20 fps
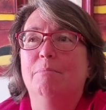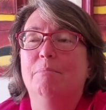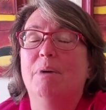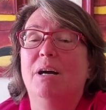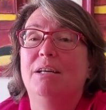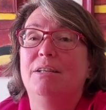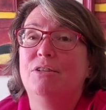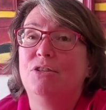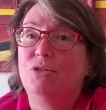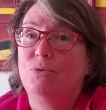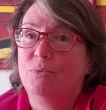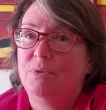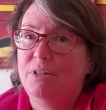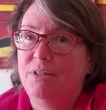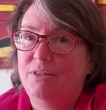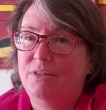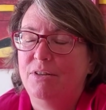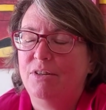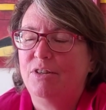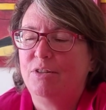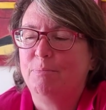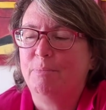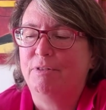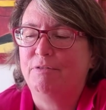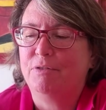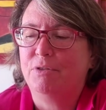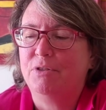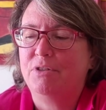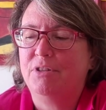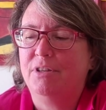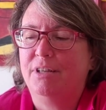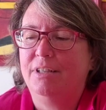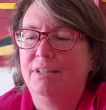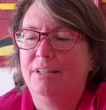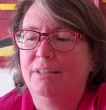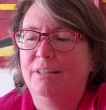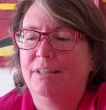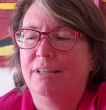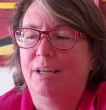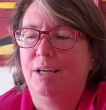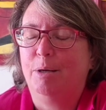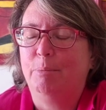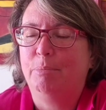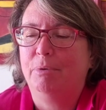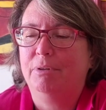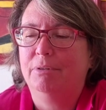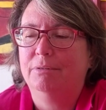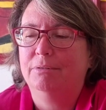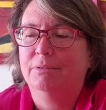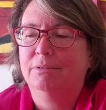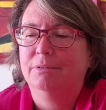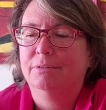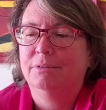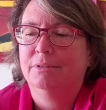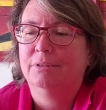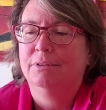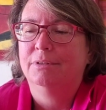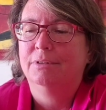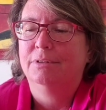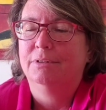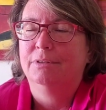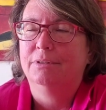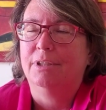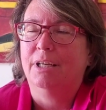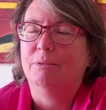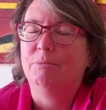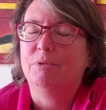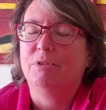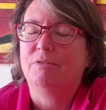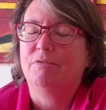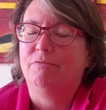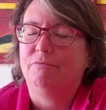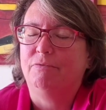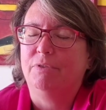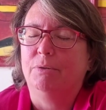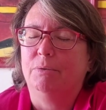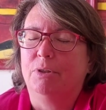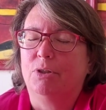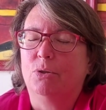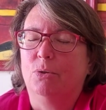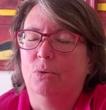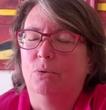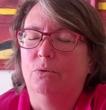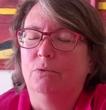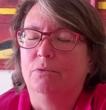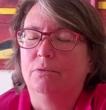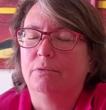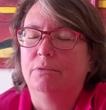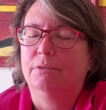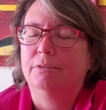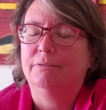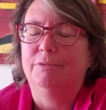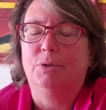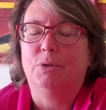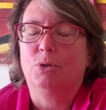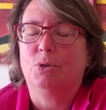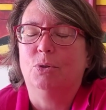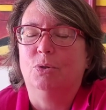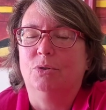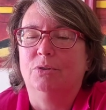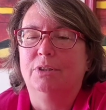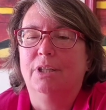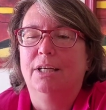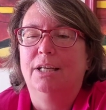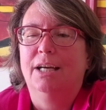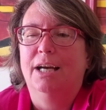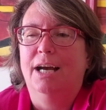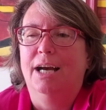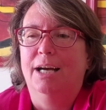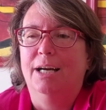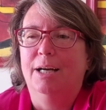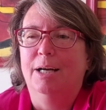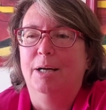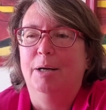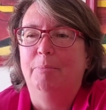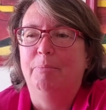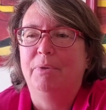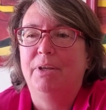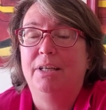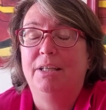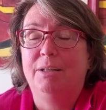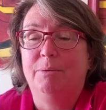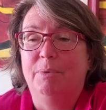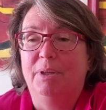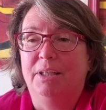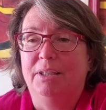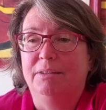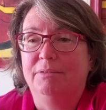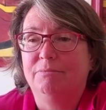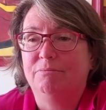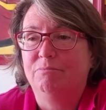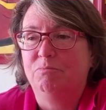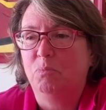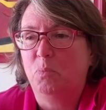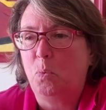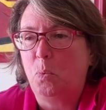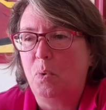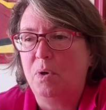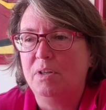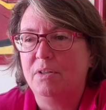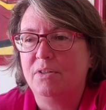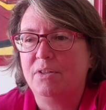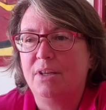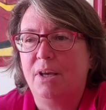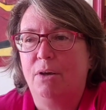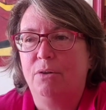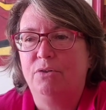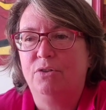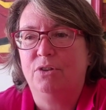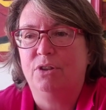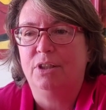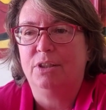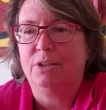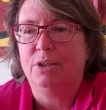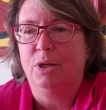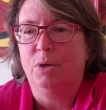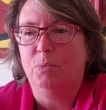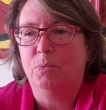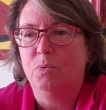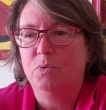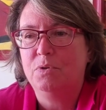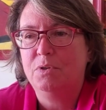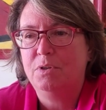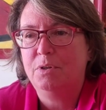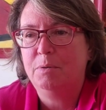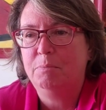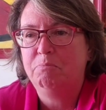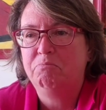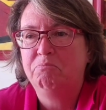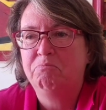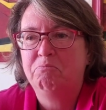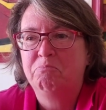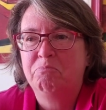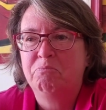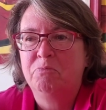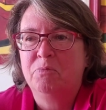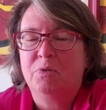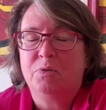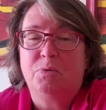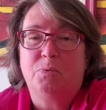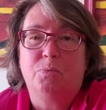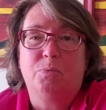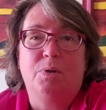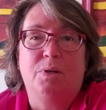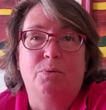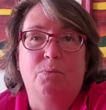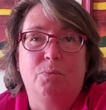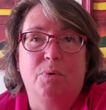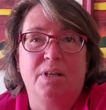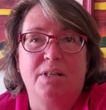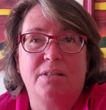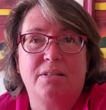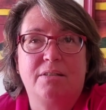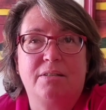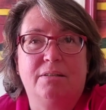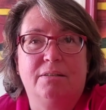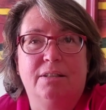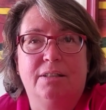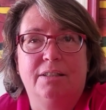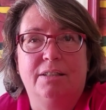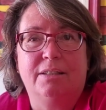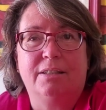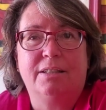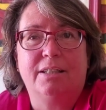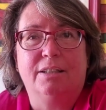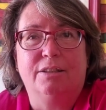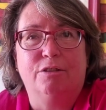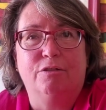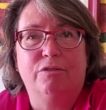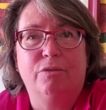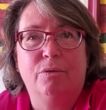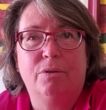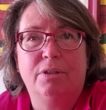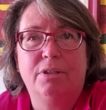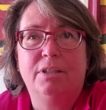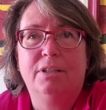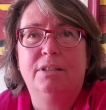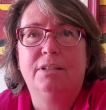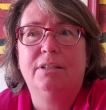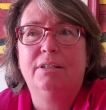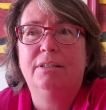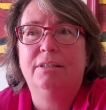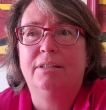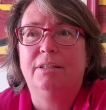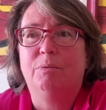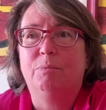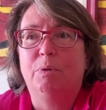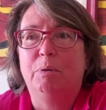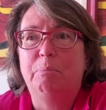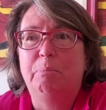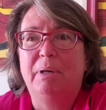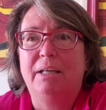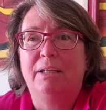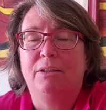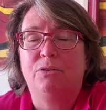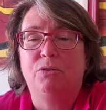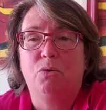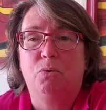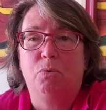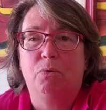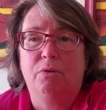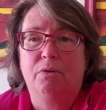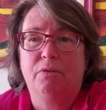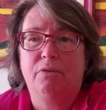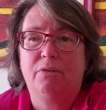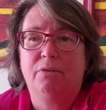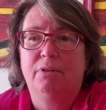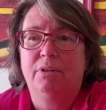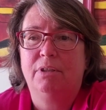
minus 26, my first night in the camper. That was very cold, very cold. Anyway, went south till it got warm, went west till I hit California, then went back north,